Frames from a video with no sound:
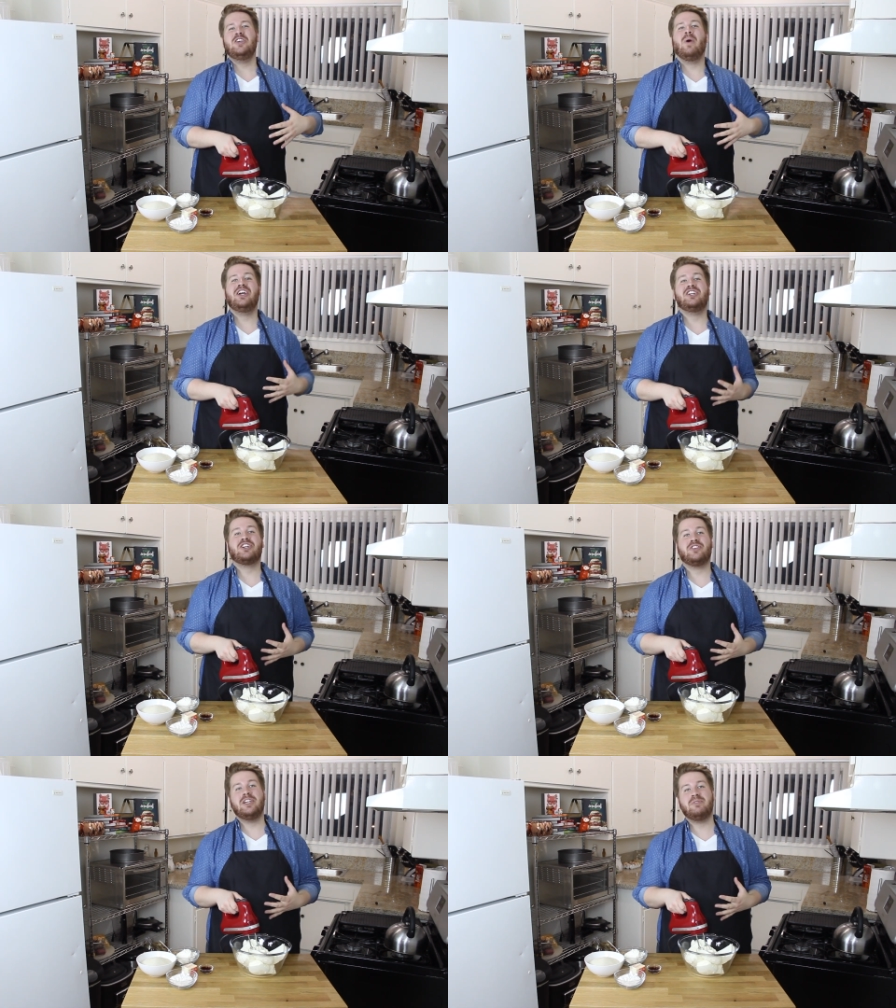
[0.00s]
You want your
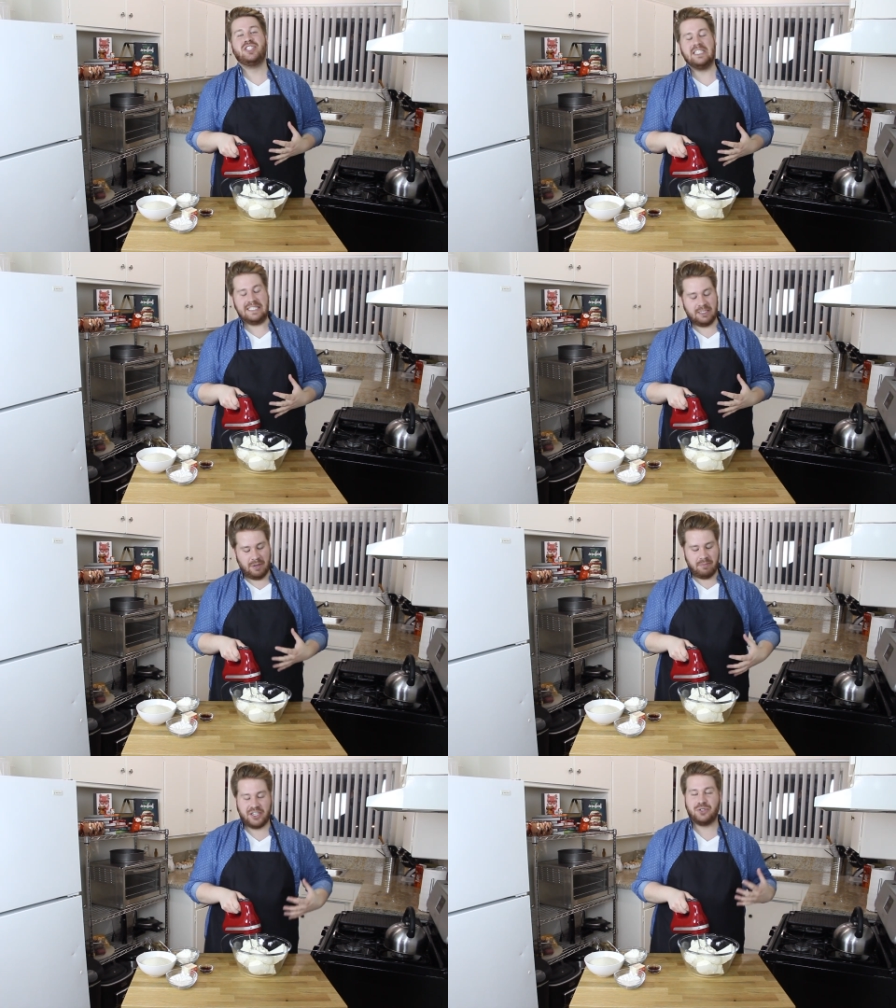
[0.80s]
cream cheese to
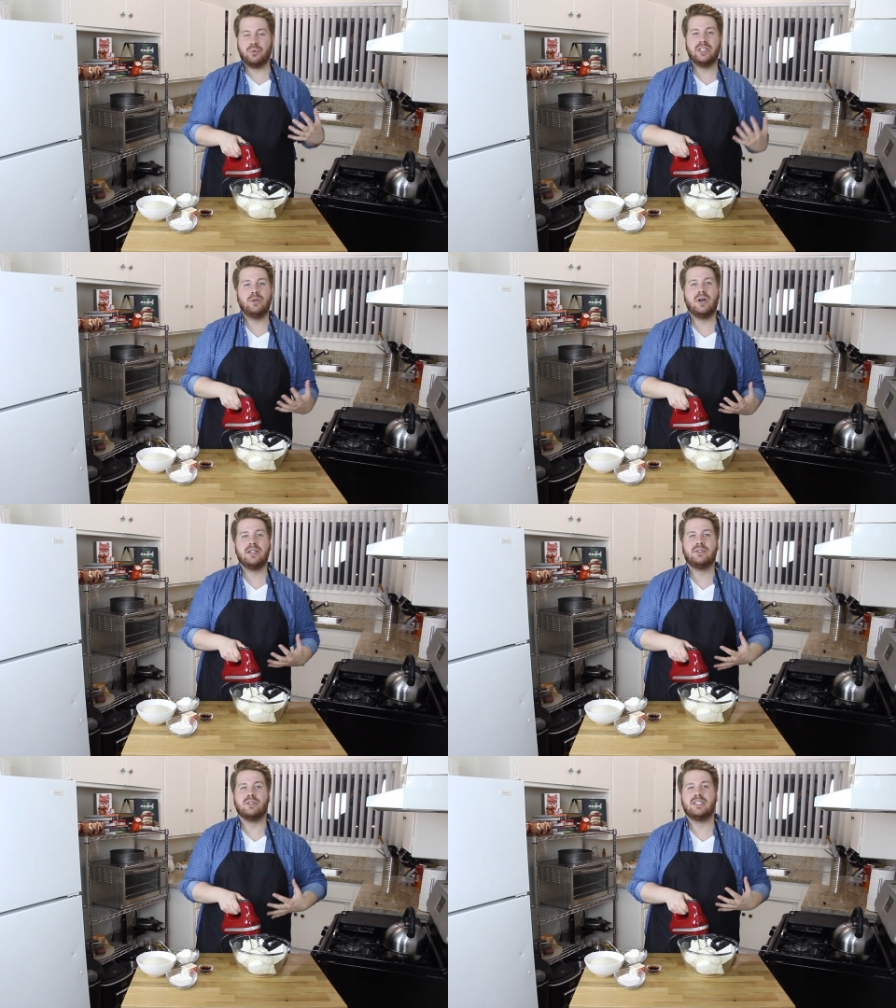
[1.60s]
be mixed really
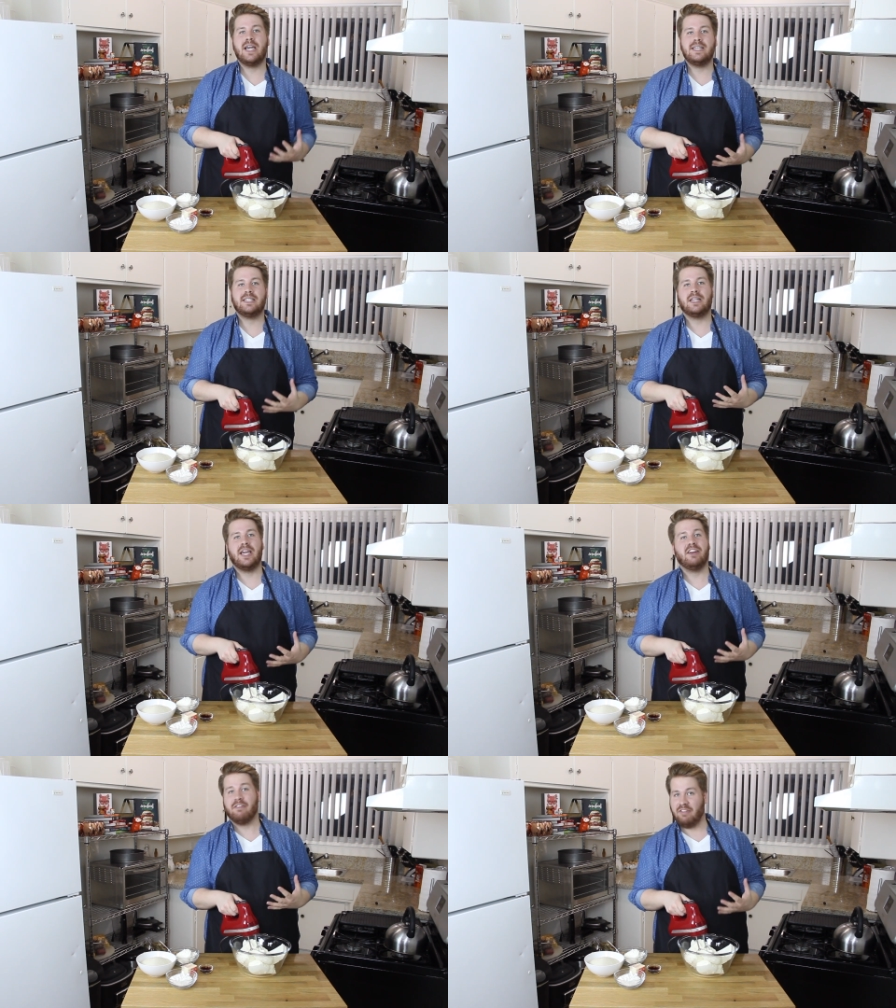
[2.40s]
well so it's nice,
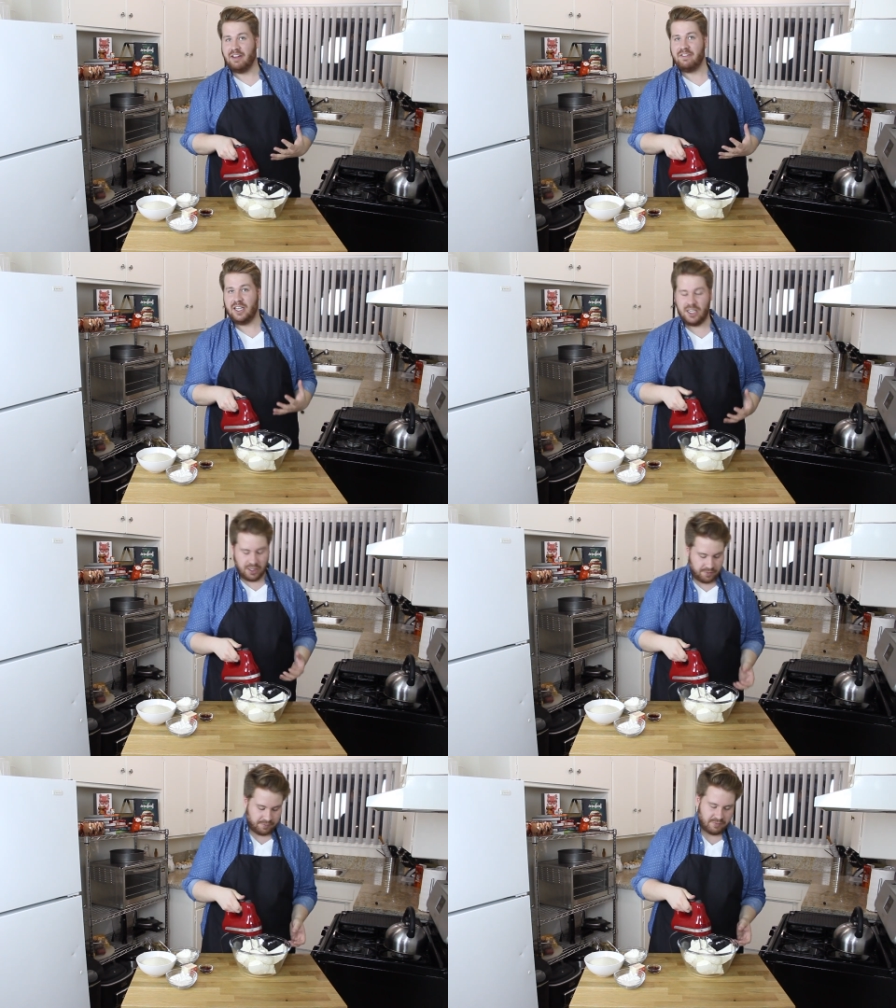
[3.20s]
light, and fluffy.
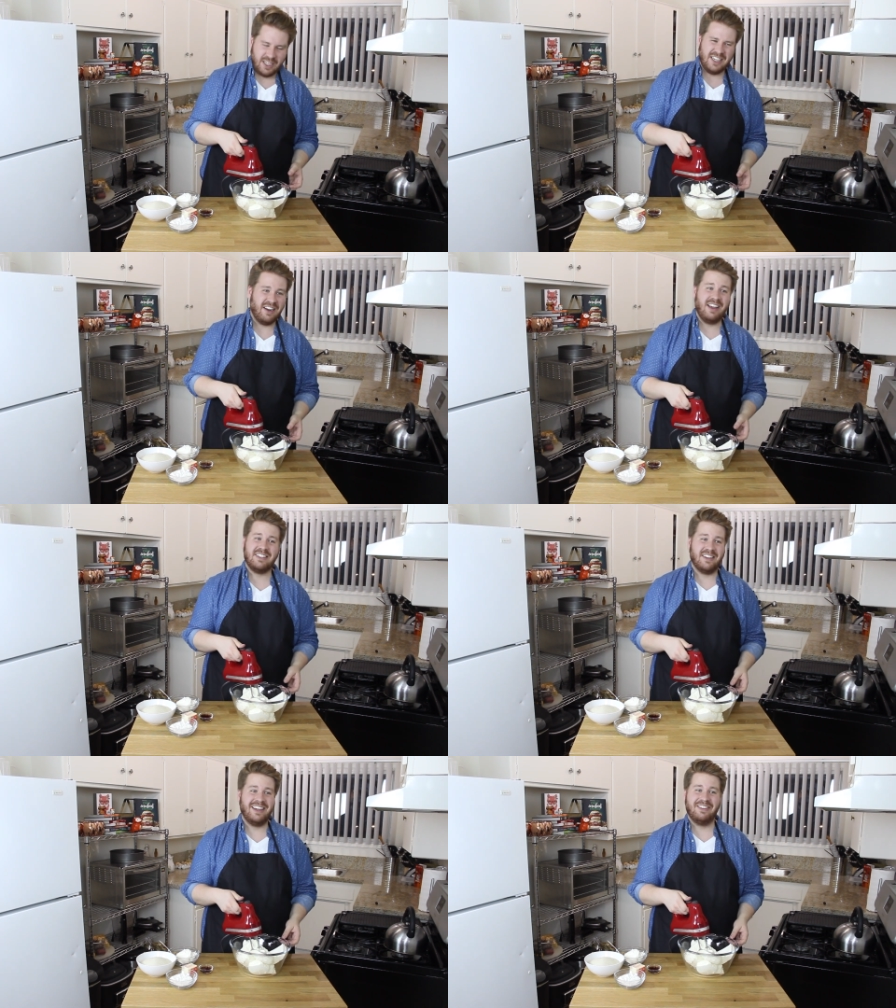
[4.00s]

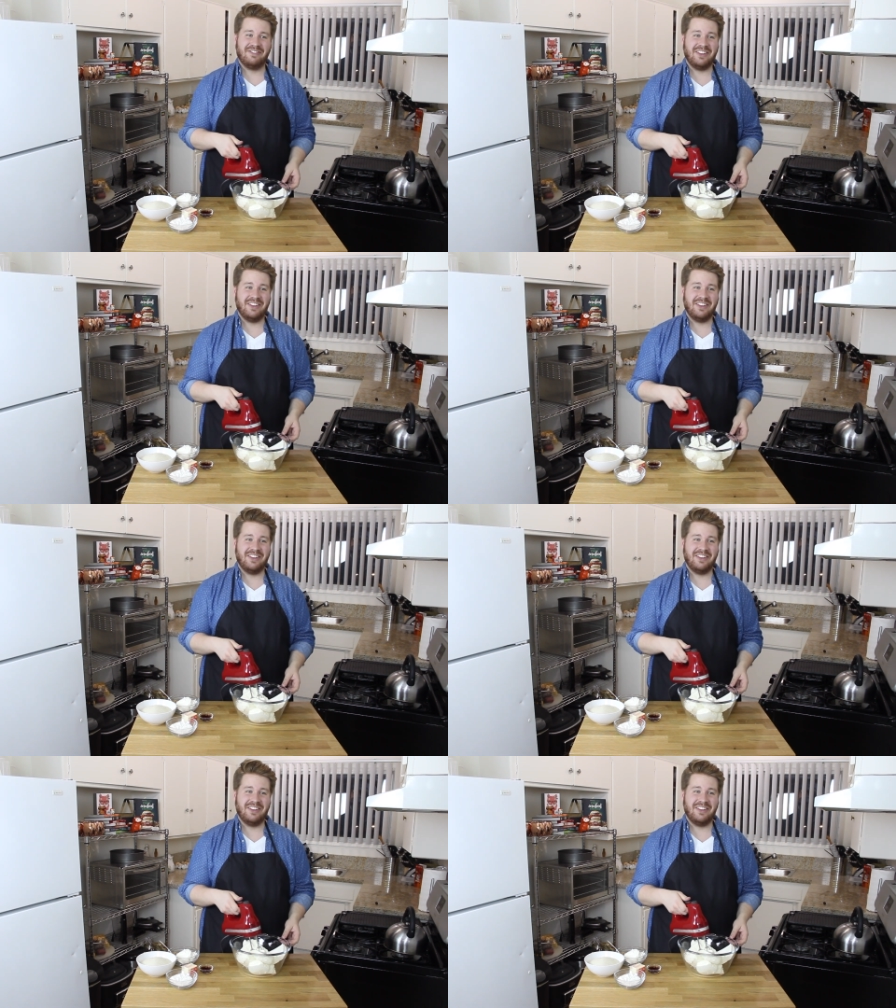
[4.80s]
Nice, light, and